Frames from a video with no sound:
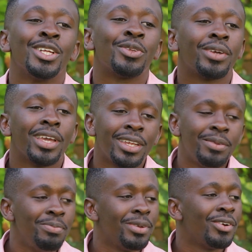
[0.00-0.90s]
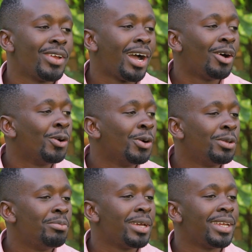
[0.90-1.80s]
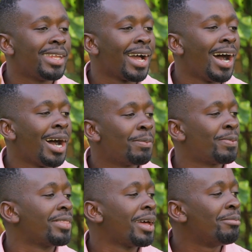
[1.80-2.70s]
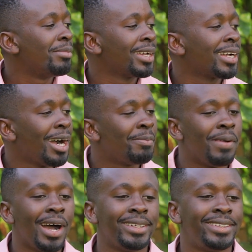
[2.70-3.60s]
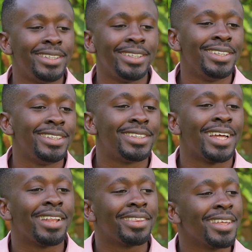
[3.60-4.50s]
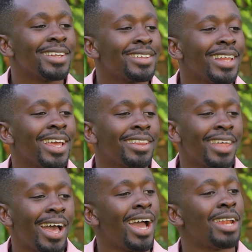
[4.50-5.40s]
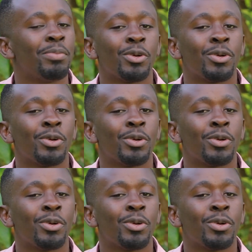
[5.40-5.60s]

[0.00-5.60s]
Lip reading: to get Miria all made up with a makeup artist and things like that,